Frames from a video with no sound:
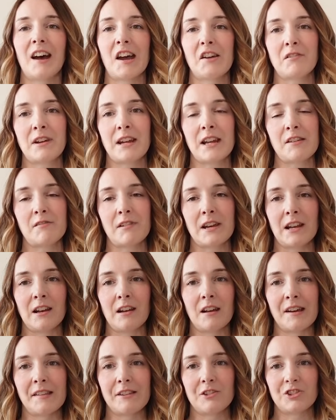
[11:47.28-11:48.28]
I really
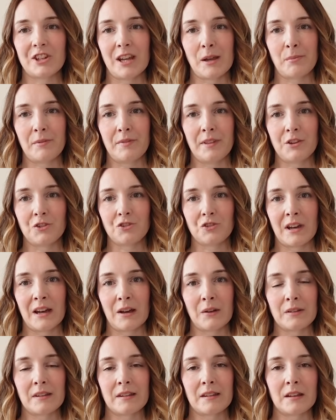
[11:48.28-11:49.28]
like the shape of these
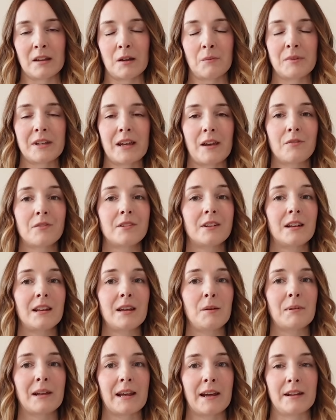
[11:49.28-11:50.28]
trousers, and I'm
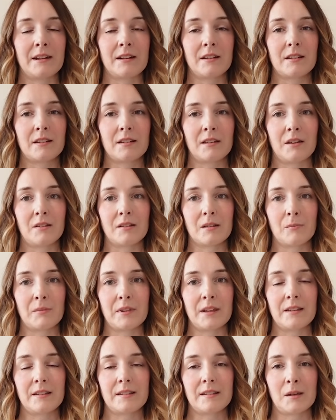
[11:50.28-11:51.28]
definitely planning to sew
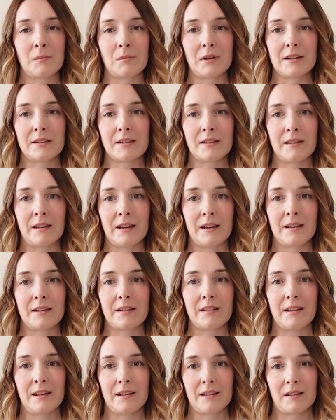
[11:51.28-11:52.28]
something similar to
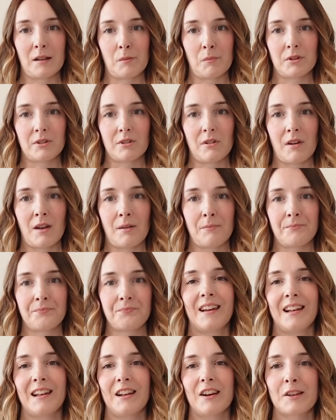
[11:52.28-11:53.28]
this summertime.
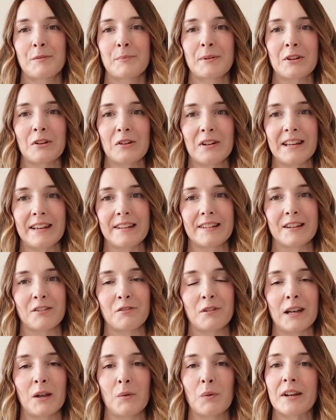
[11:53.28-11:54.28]
Last but not least, I
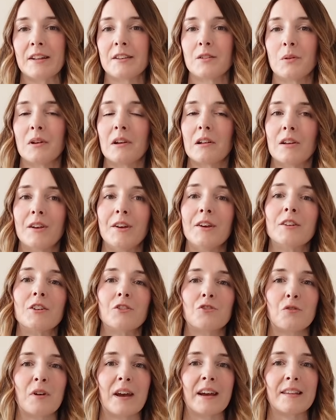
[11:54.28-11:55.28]
really wanted to include
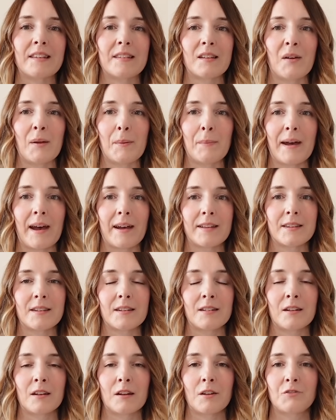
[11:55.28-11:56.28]
a dress sewing
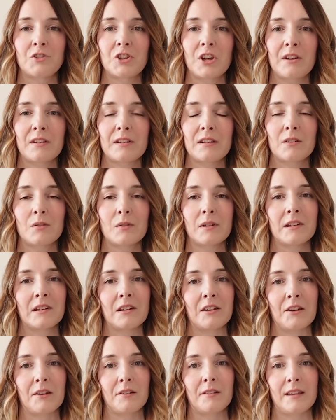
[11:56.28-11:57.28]
pattern, and I've chosen to
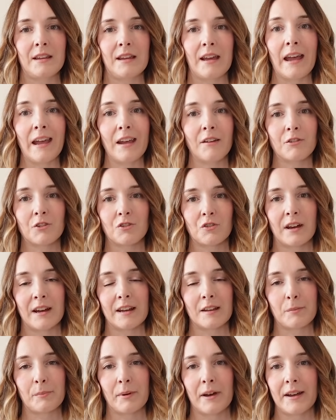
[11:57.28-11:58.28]
include the Ava
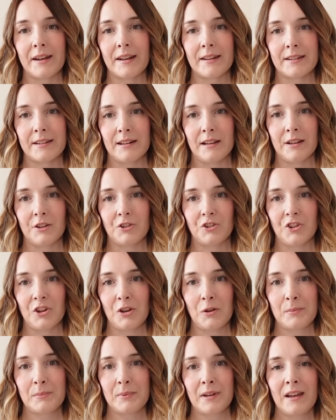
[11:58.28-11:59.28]
dress by Atelier
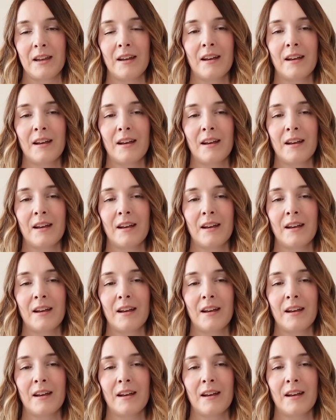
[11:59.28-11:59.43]
Dupe.